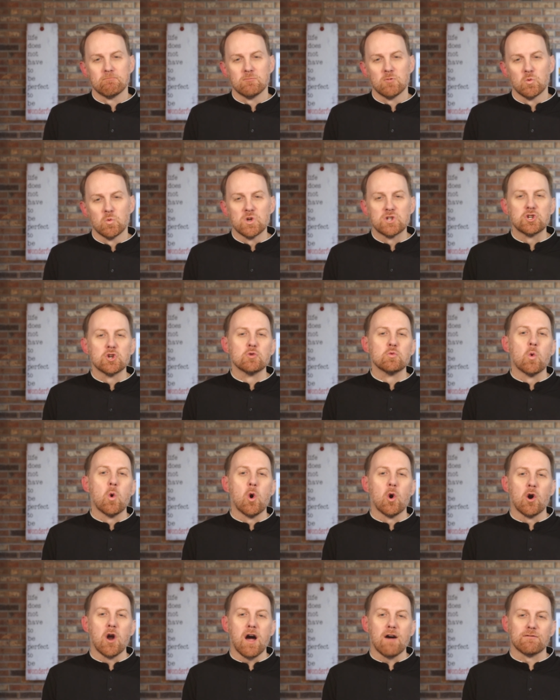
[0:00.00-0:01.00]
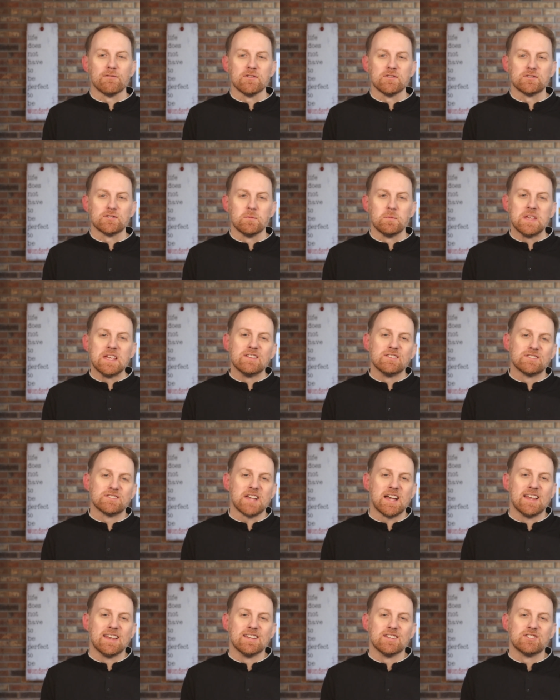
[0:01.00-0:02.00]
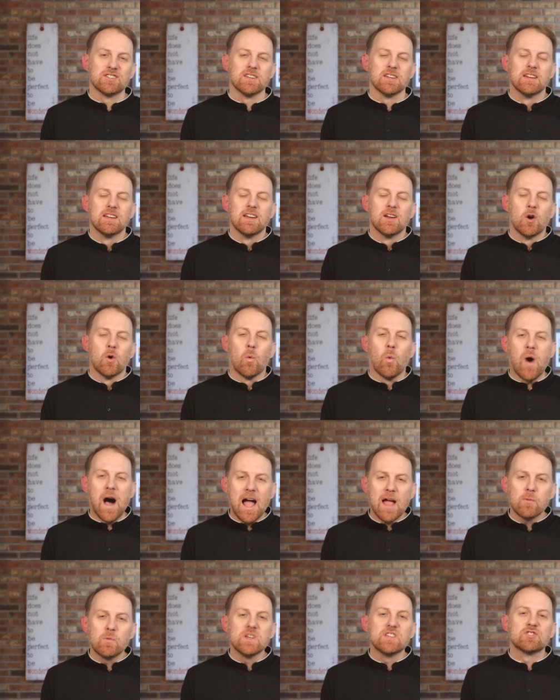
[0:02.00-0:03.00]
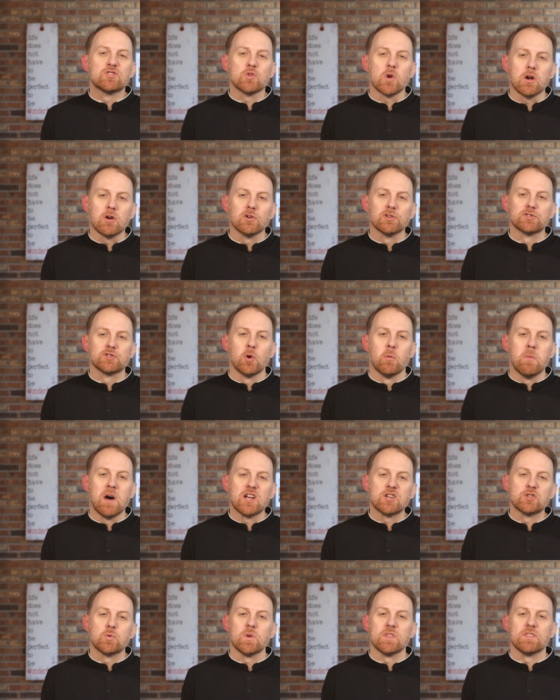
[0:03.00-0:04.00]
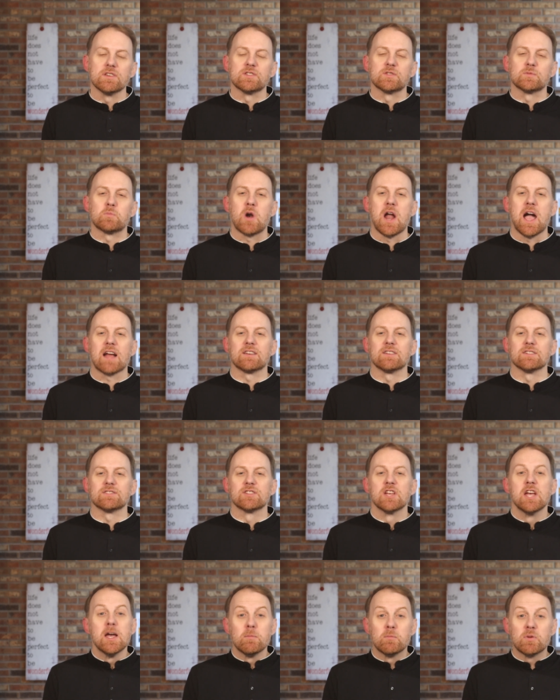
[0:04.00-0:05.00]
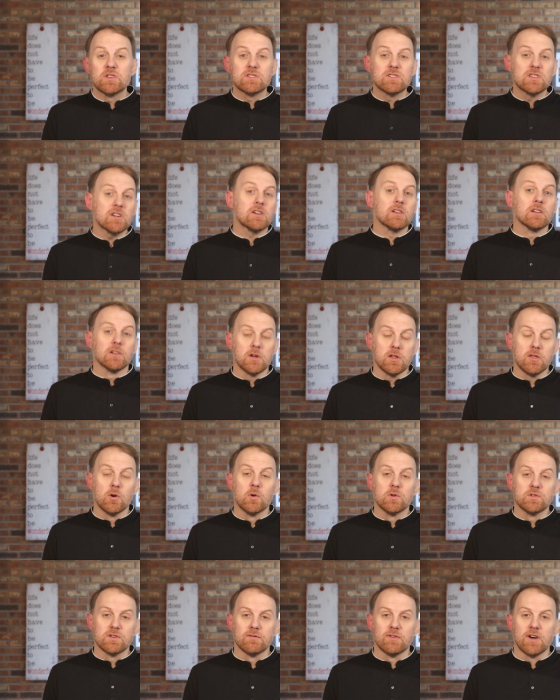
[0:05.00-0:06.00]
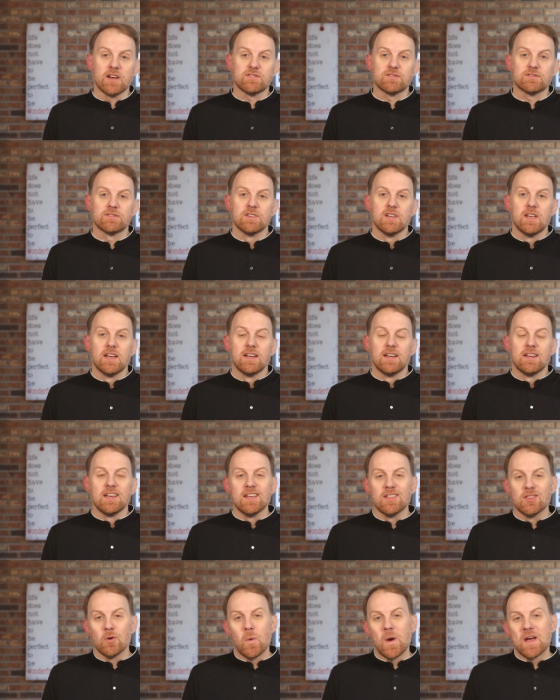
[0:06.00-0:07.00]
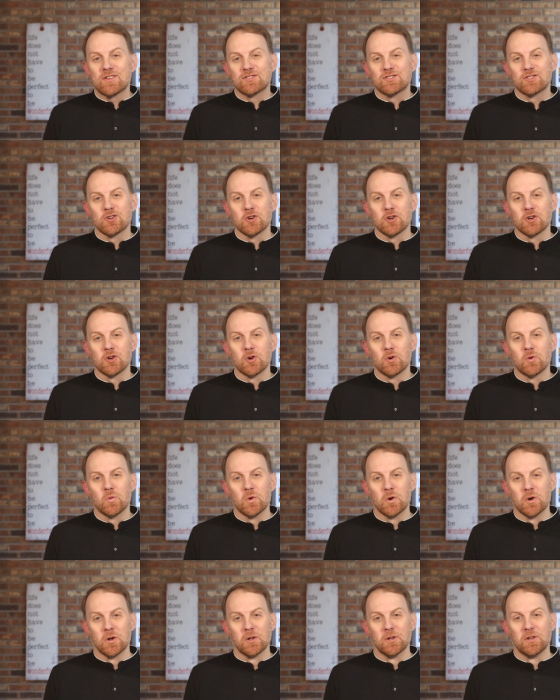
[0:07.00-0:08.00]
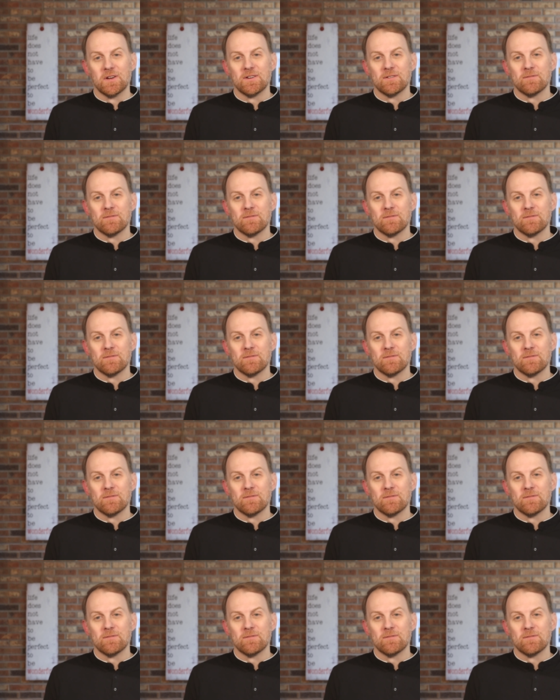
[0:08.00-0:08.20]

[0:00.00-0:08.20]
Richard Rohr offers some insight into why we struggle so much with this practice, particularly those of us in the Western world.